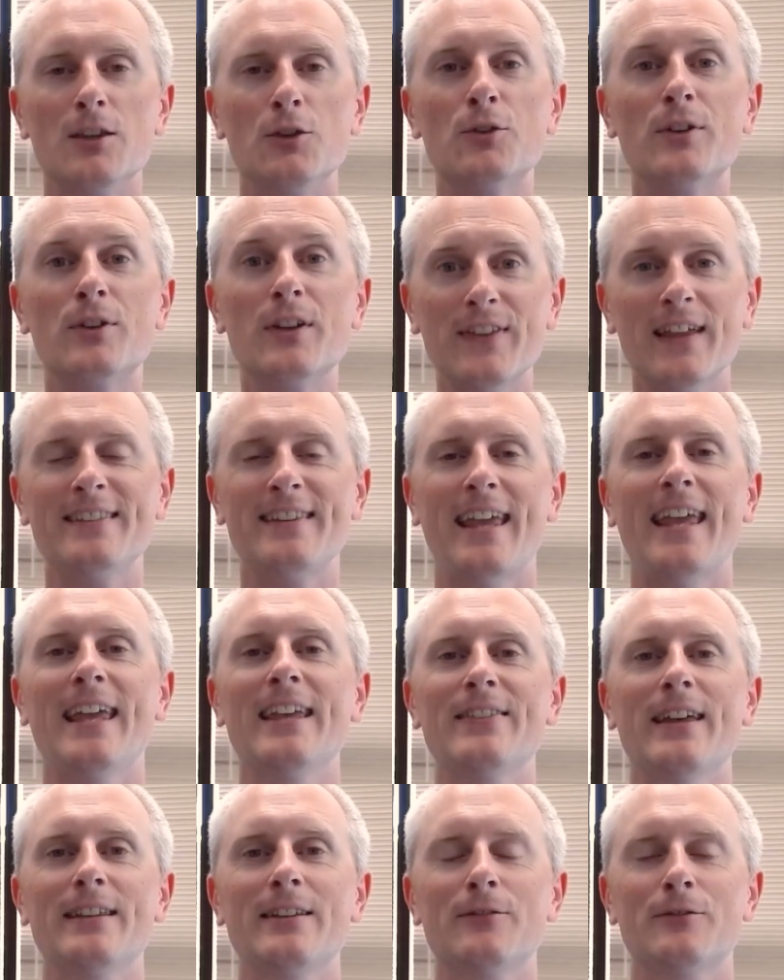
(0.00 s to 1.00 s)
You can then
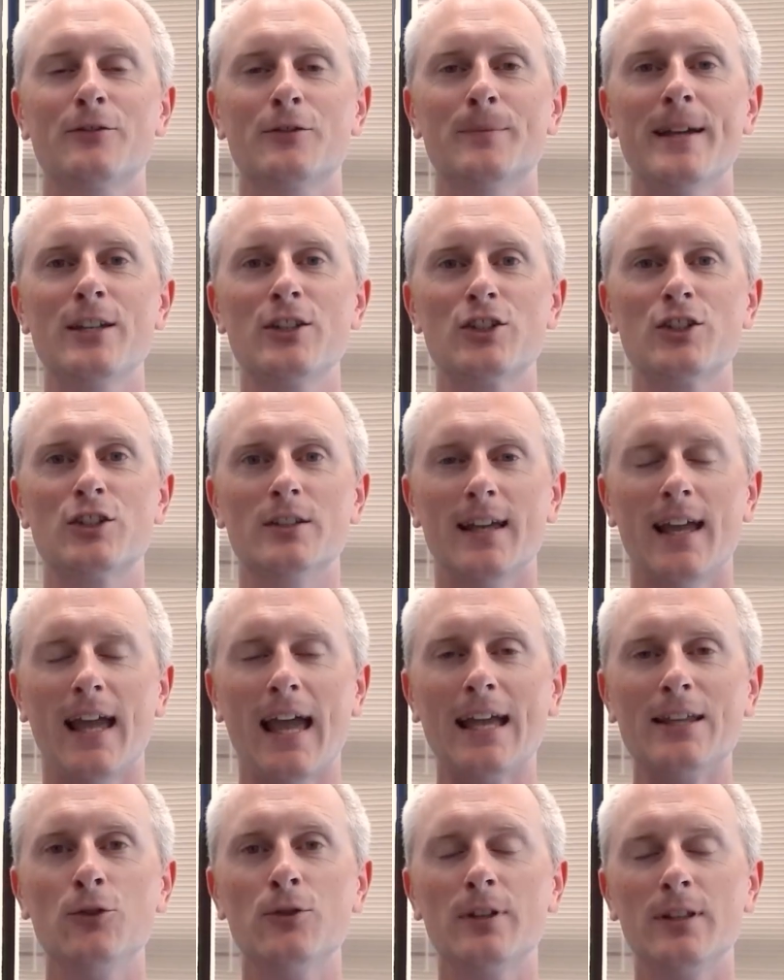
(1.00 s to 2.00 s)
take that information
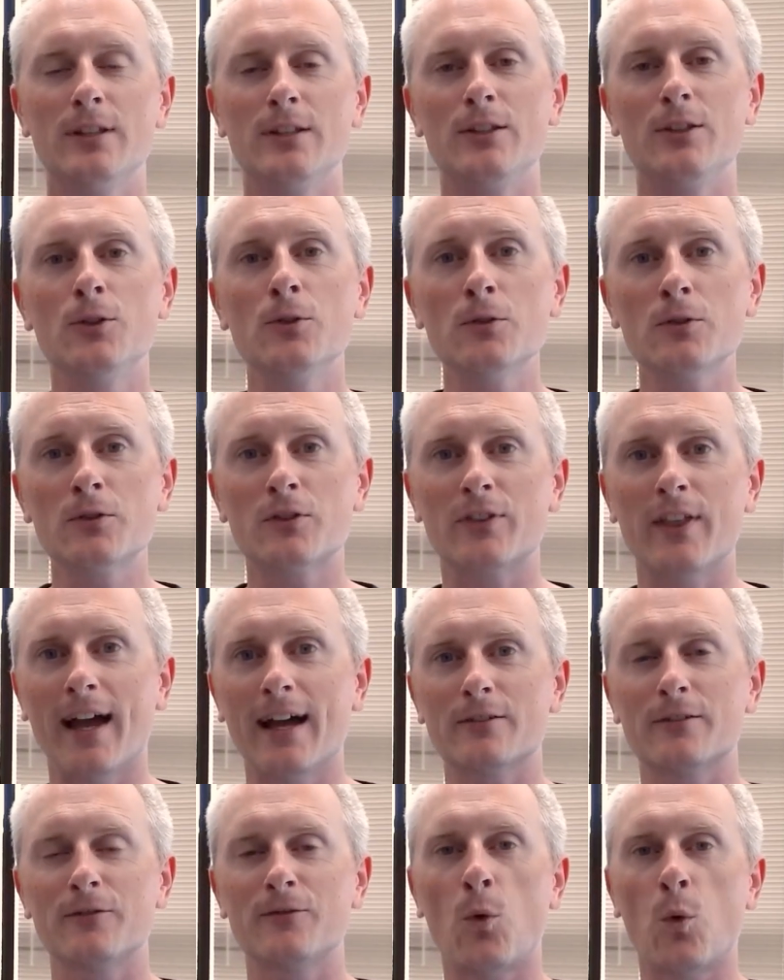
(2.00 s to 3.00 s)
and you can use
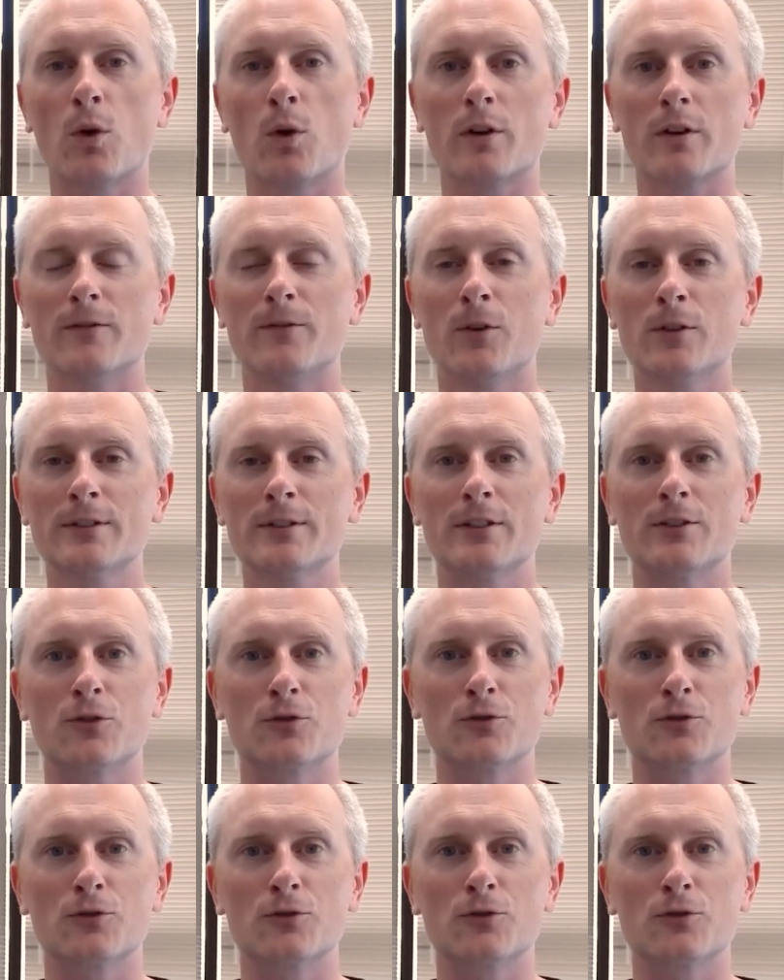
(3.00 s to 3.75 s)
that for voltage